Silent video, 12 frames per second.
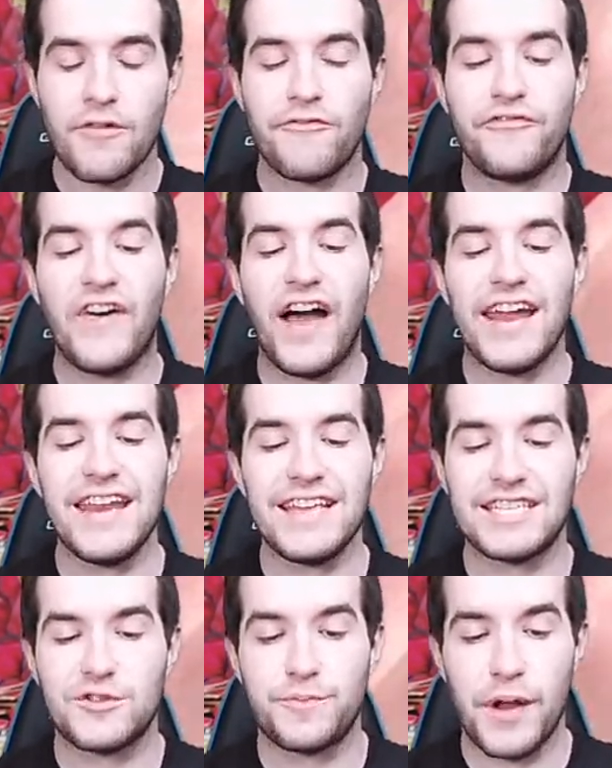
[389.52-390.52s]

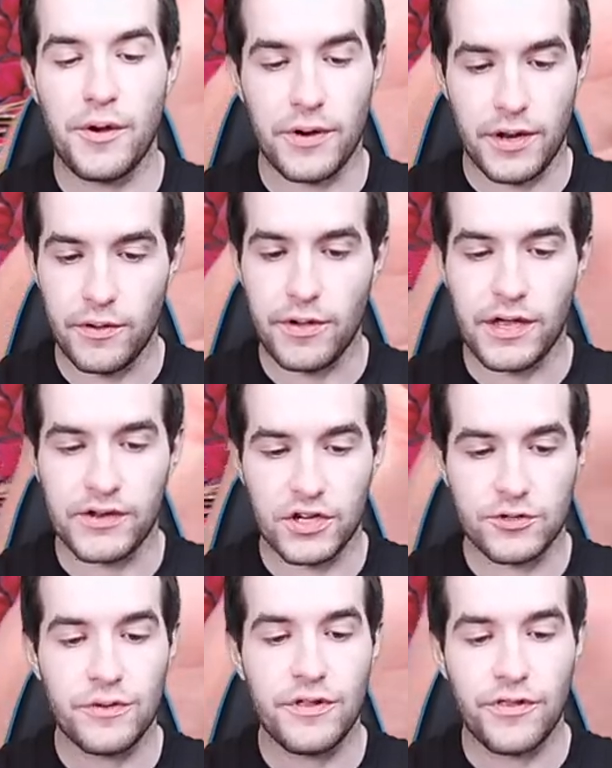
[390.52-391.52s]
Fighting Spirit. Okay,
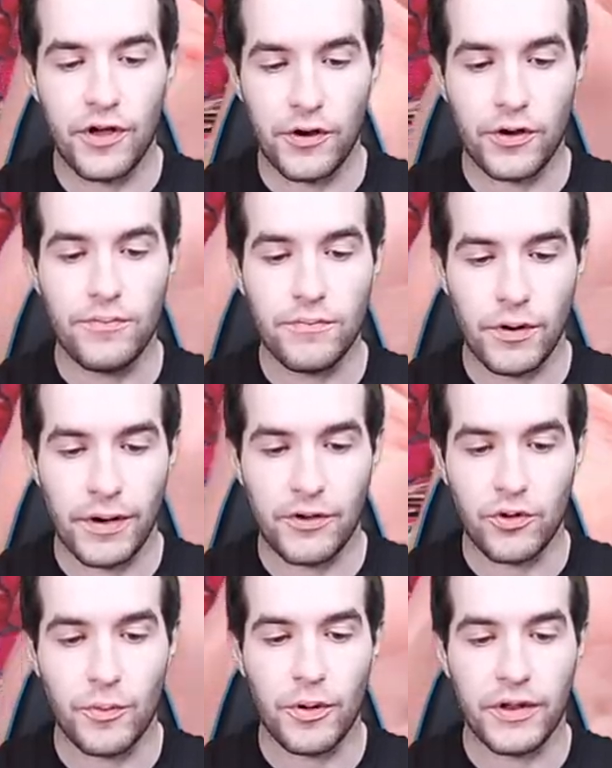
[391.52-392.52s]
Judgment of Thunder. All right,
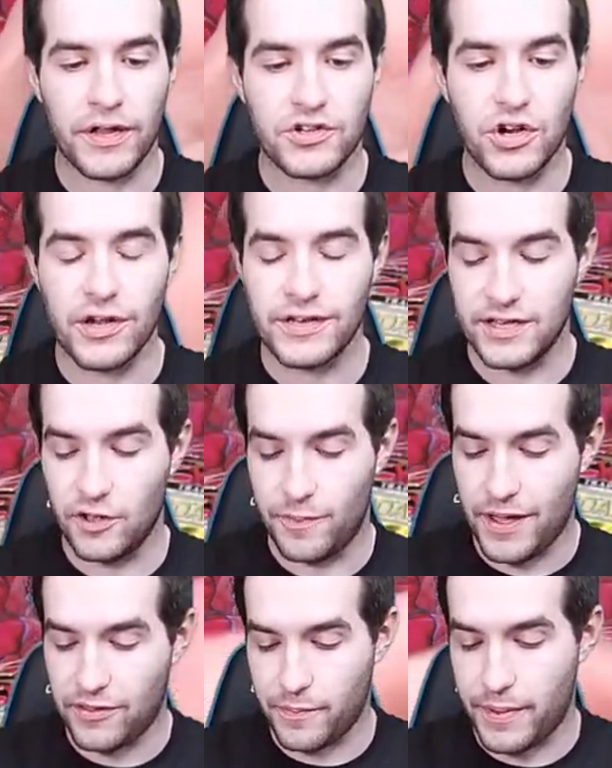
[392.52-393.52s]
Cobalt Hedgehog,
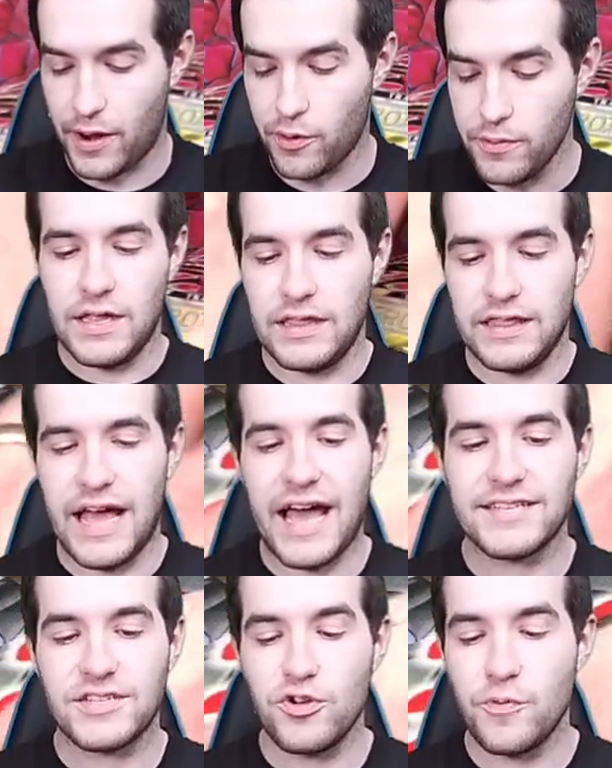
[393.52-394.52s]
Telepathic Power.
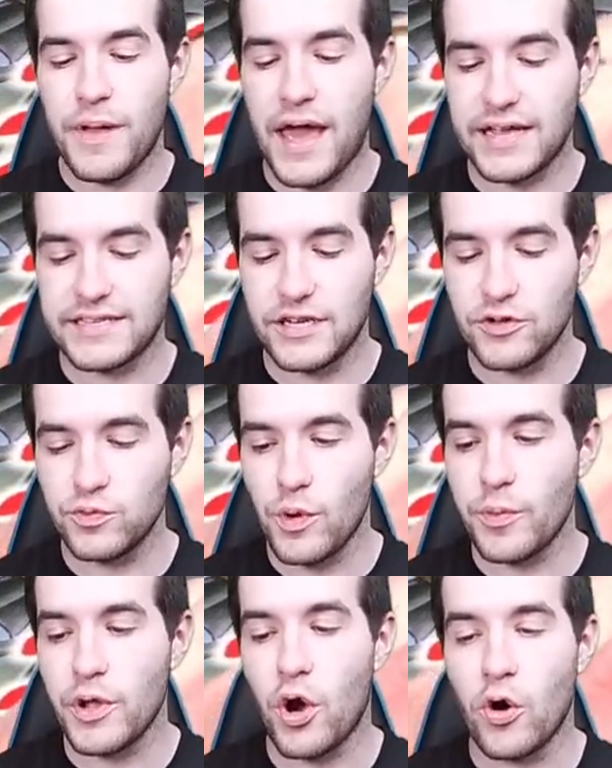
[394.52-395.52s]
Last two packs. Here's
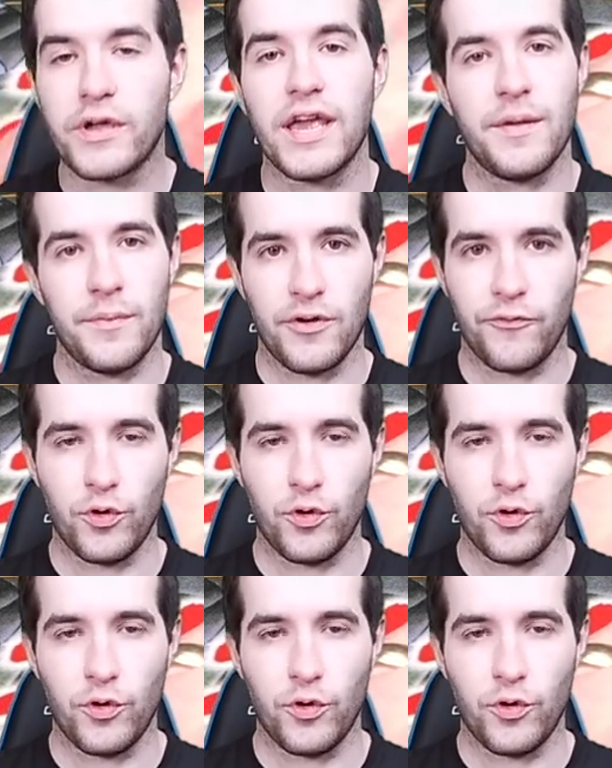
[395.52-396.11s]
what we all came here